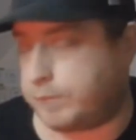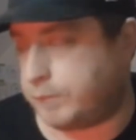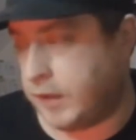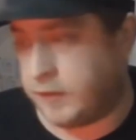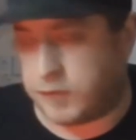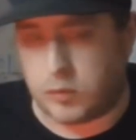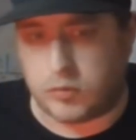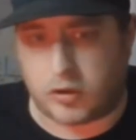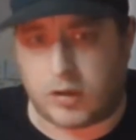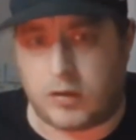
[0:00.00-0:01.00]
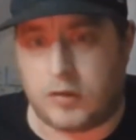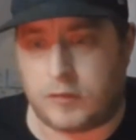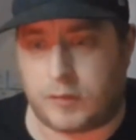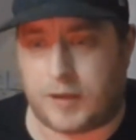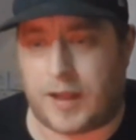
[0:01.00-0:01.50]
in the future
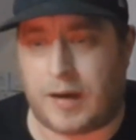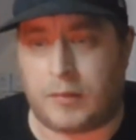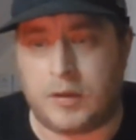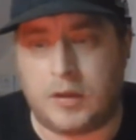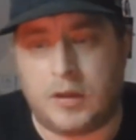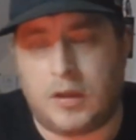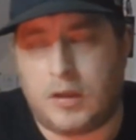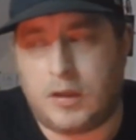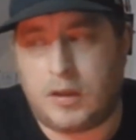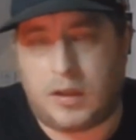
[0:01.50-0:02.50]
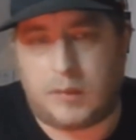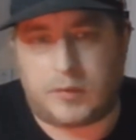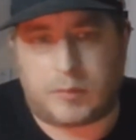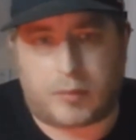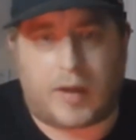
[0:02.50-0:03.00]
from now. He was
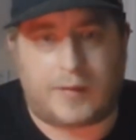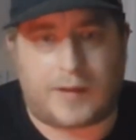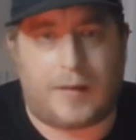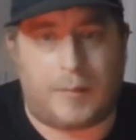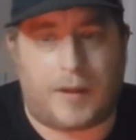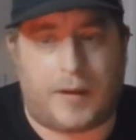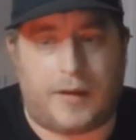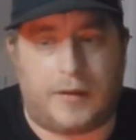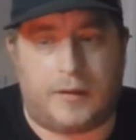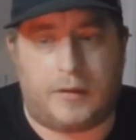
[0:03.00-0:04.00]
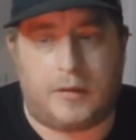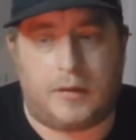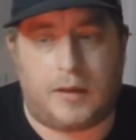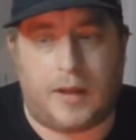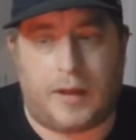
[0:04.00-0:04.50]
a bright talent back then.
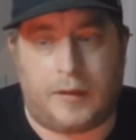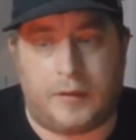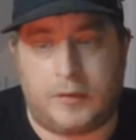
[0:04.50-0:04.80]
And